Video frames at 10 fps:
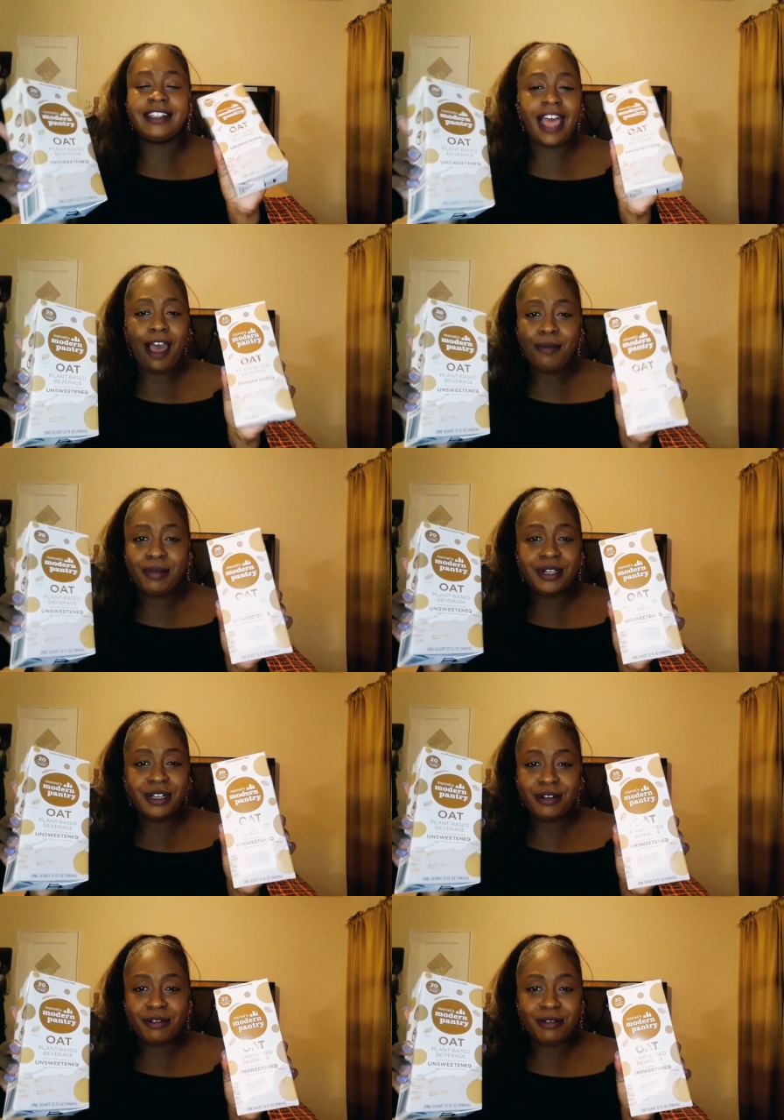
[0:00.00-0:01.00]
I'll put
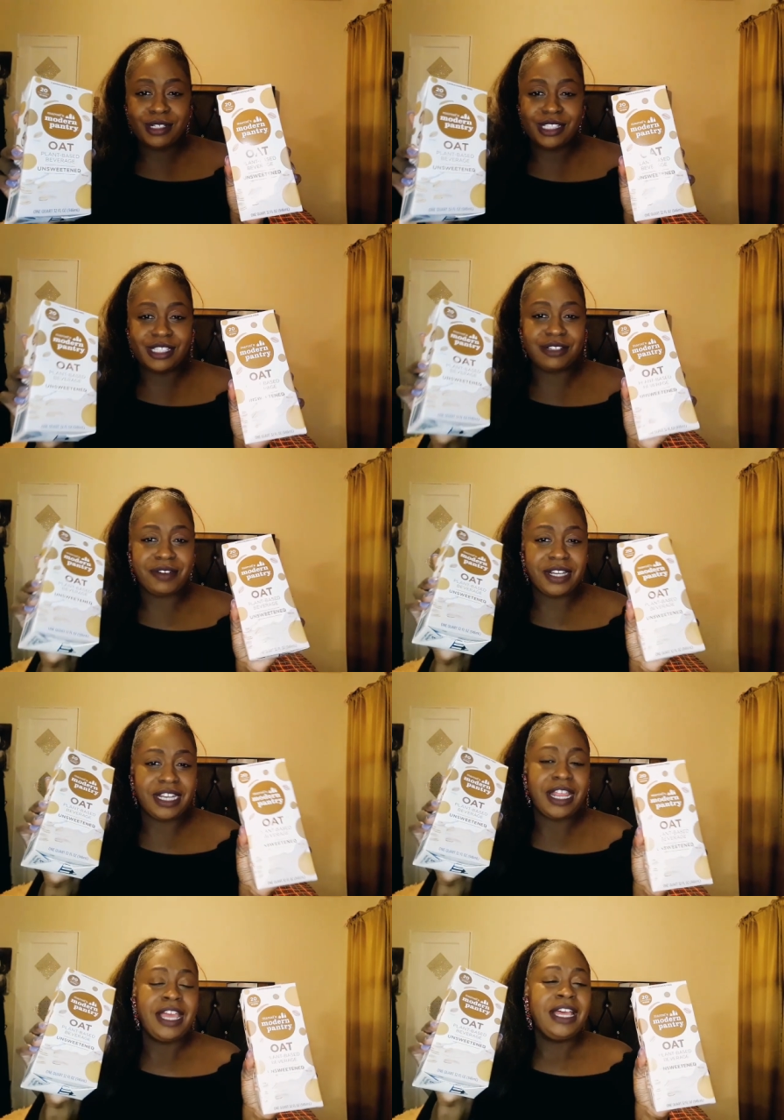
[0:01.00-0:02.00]
it across the screen.
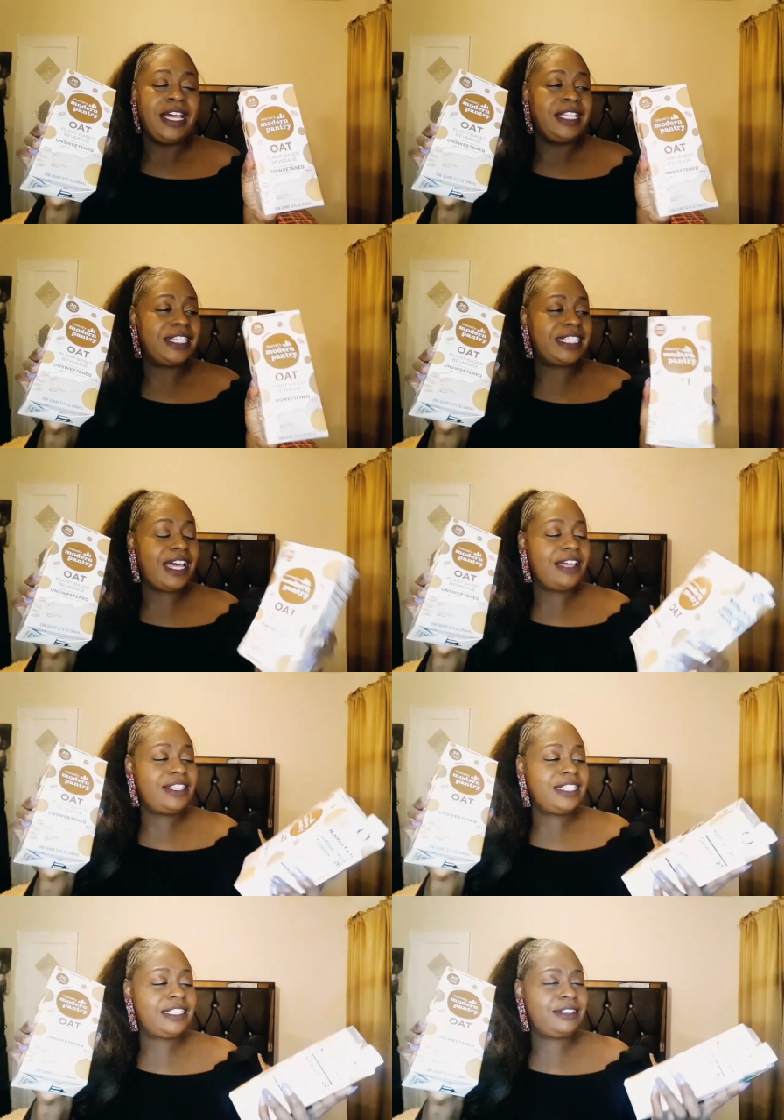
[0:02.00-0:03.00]
This
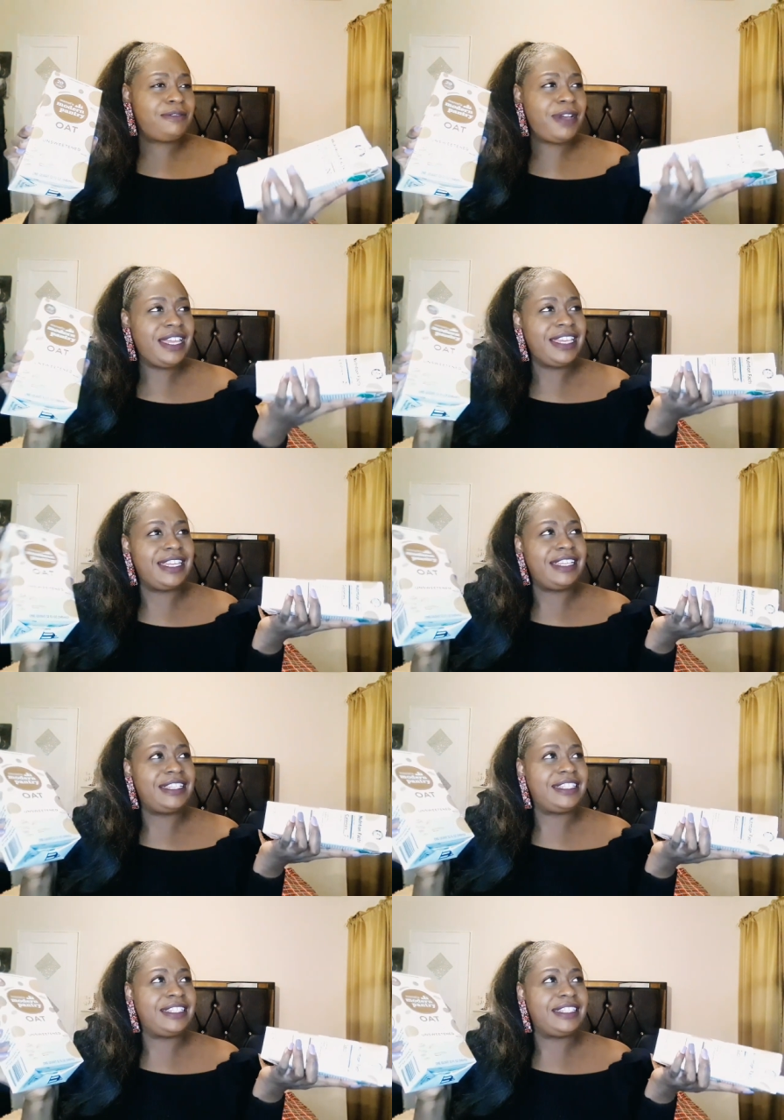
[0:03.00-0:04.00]
other, wait,
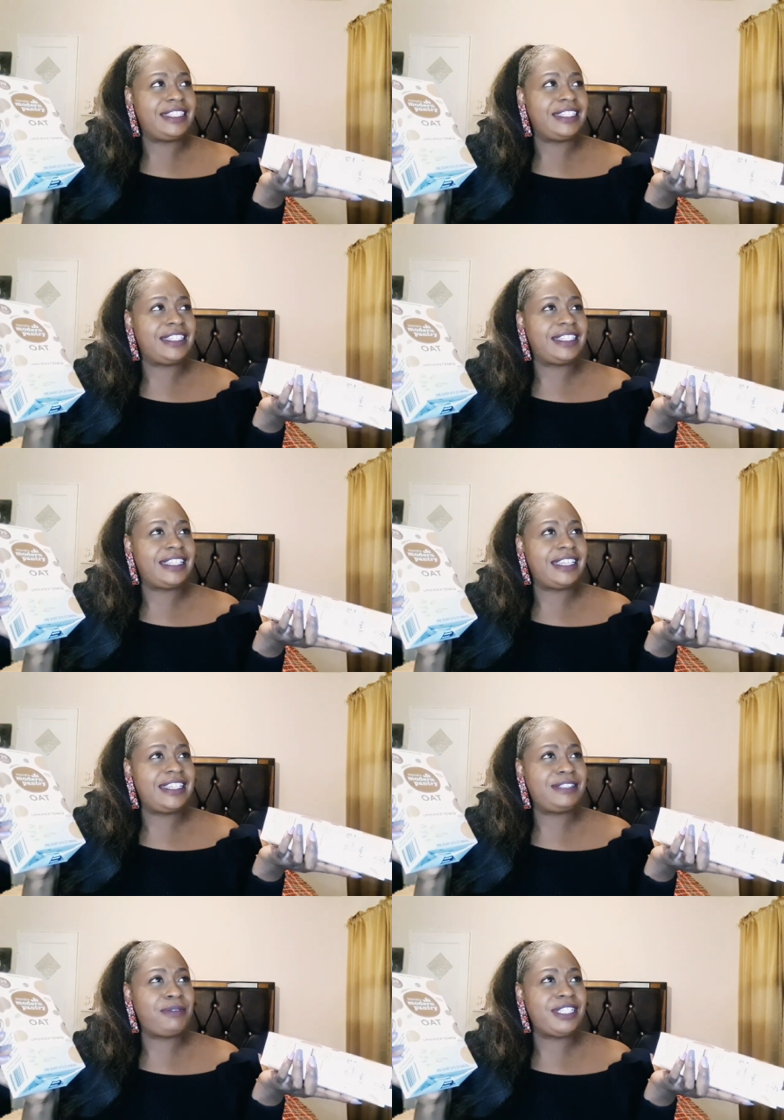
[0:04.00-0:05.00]

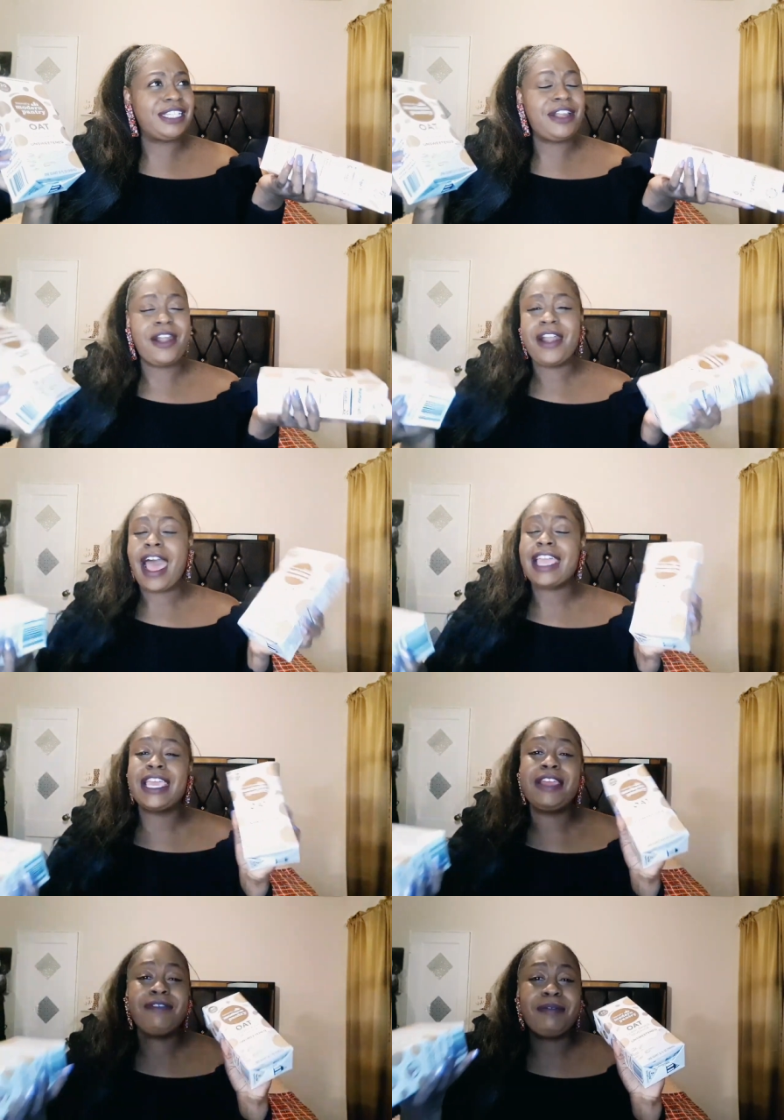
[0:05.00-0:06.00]
is was it her? I
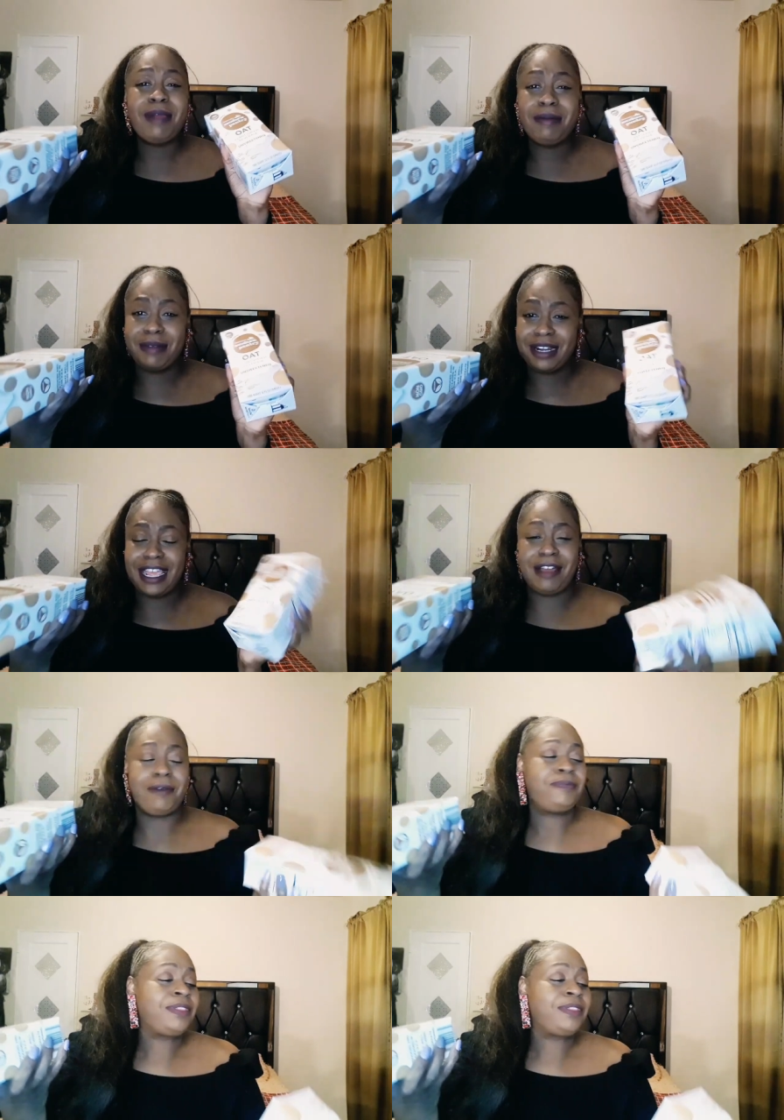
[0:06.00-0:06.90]
can't remember now.